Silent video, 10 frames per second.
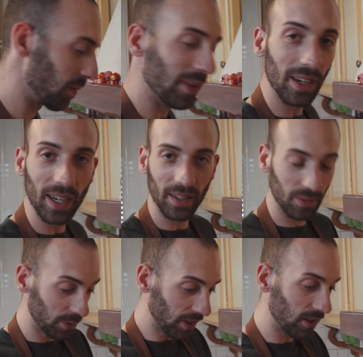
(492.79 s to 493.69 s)
we
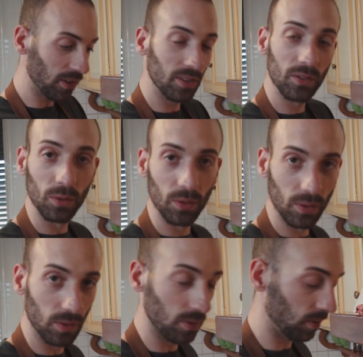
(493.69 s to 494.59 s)
are going
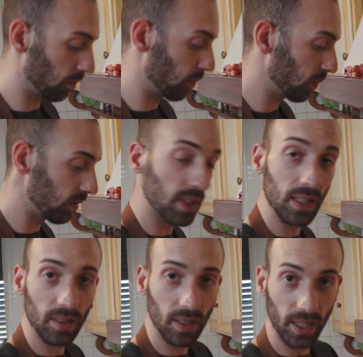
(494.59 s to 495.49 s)
to put
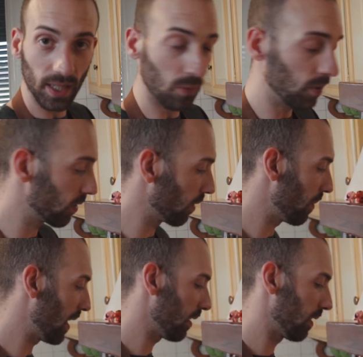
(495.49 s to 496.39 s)
this in a water
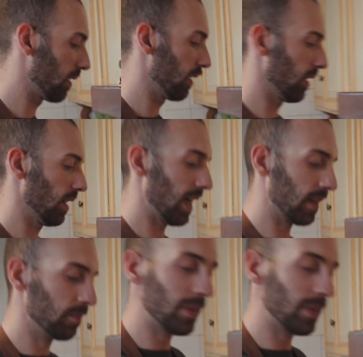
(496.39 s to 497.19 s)
bath and